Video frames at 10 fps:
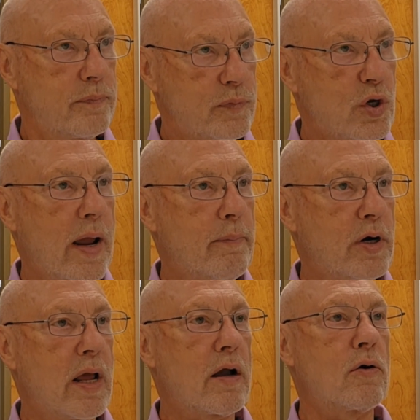
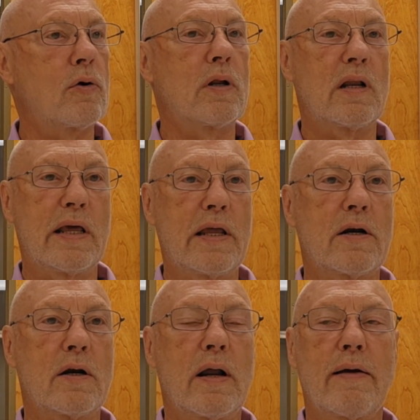tabernacle, and
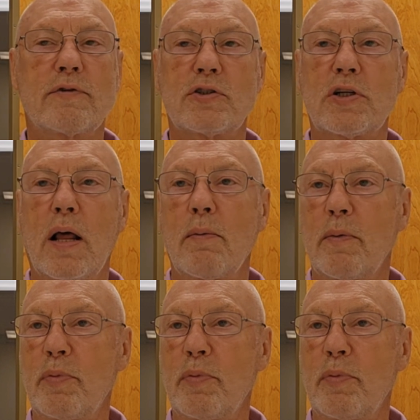later, after Solomon